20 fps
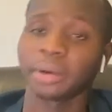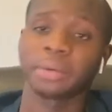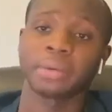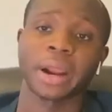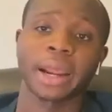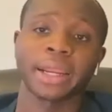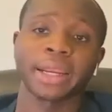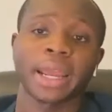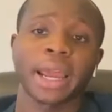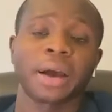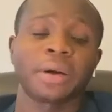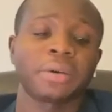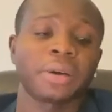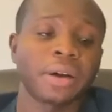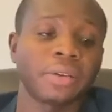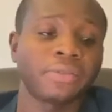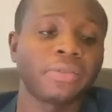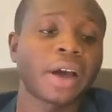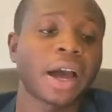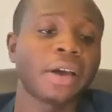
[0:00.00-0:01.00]
Right now
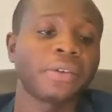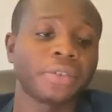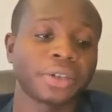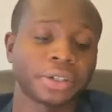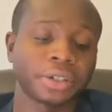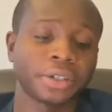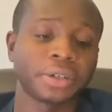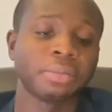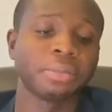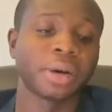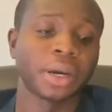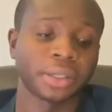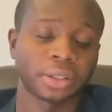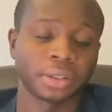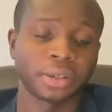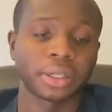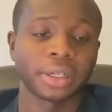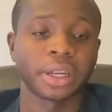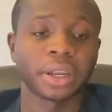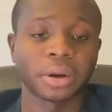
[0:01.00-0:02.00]
we're at $500 a
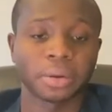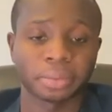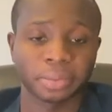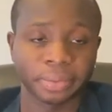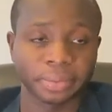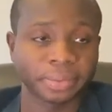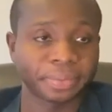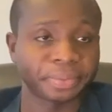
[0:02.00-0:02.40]
month on Yelp.